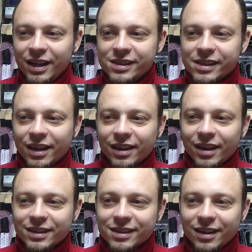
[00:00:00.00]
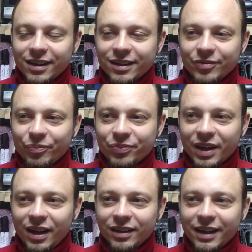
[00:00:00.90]
He's got that
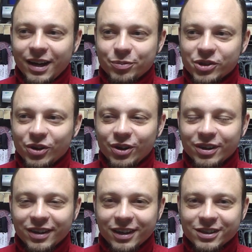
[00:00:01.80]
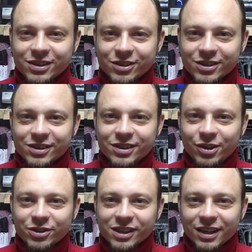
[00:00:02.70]
helicopter that he's just
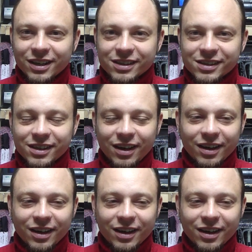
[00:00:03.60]
using as